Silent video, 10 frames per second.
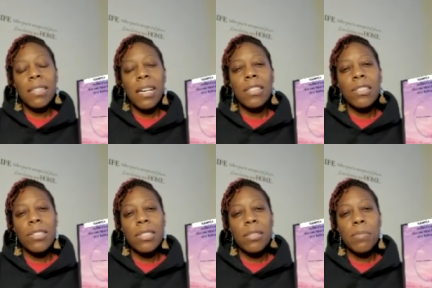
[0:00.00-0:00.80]

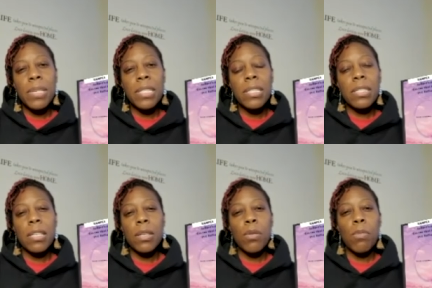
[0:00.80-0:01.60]
understood business a
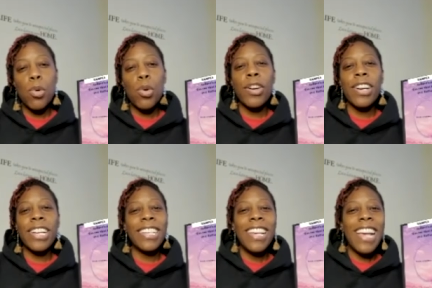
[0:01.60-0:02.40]
little more
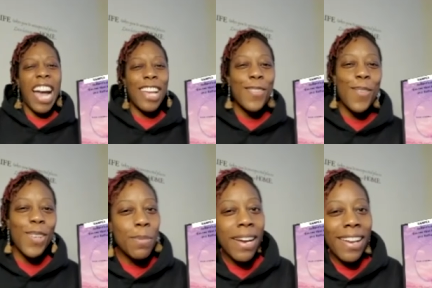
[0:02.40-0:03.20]
and I knew
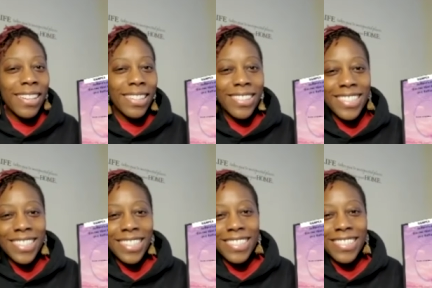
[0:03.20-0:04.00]
all about
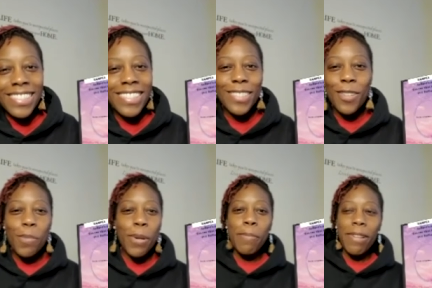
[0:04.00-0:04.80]
LLCs and
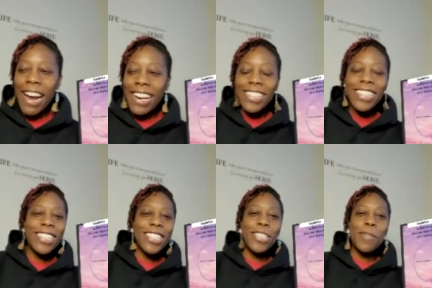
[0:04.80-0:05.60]
sole
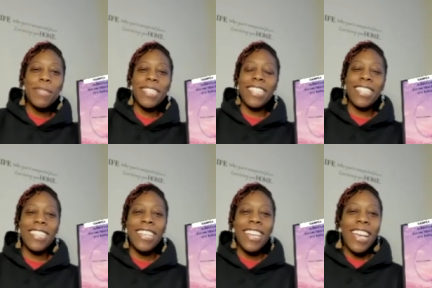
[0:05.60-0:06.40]
proprietorships and
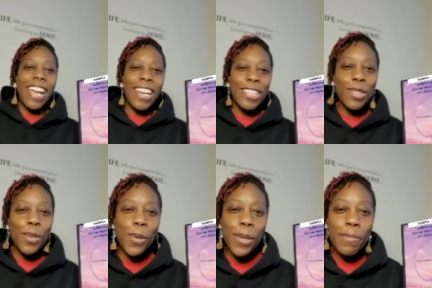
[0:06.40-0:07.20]
S
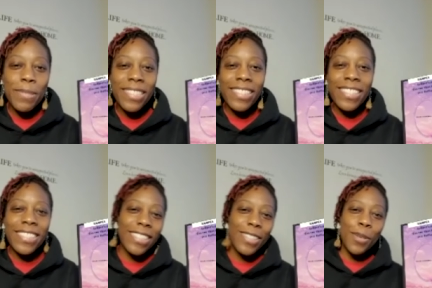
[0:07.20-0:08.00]
corps and
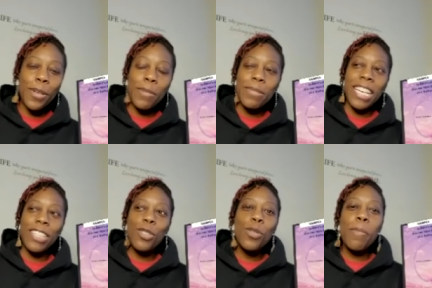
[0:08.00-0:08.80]
C corps. I
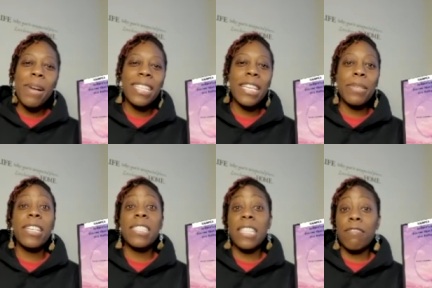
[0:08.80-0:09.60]
knew about that
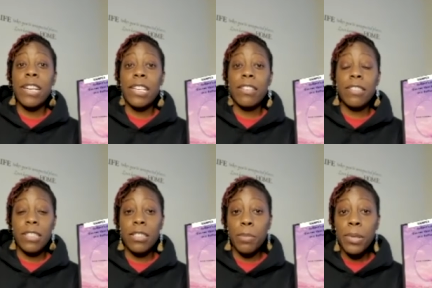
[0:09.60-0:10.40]
because I read
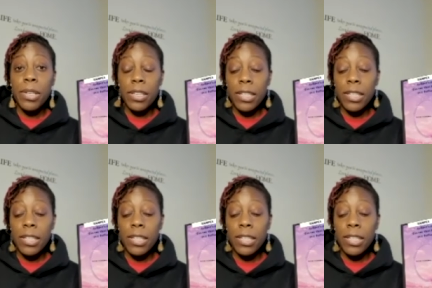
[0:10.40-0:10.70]
the book.